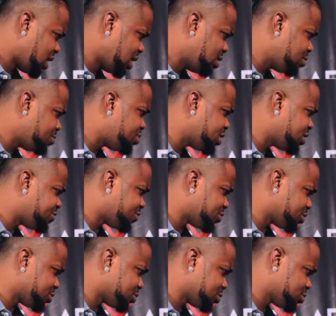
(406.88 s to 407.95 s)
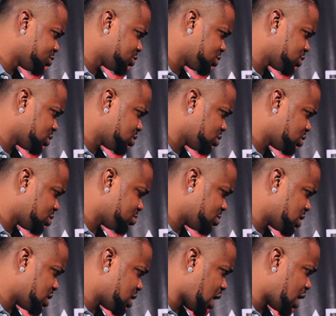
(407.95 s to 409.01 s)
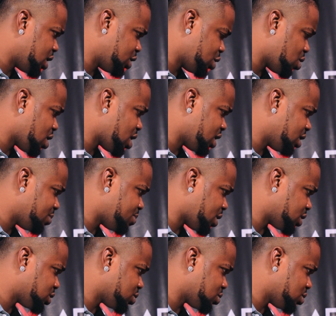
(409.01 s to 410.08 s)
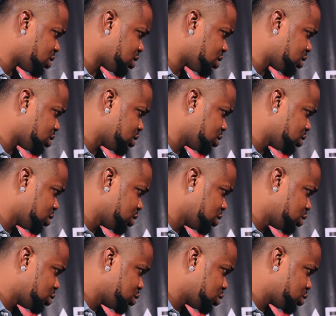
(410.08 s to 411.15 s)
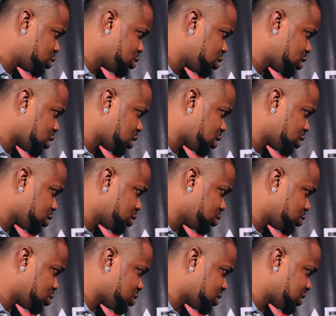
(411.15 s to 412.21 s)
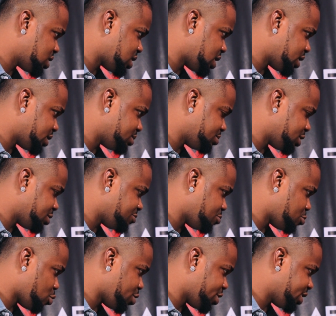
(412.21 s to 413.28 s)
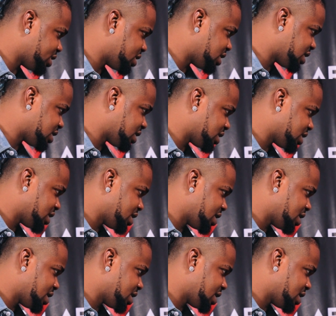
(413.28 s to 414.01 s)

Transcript: I'm played for you. The organ in particular, so that you understand my points.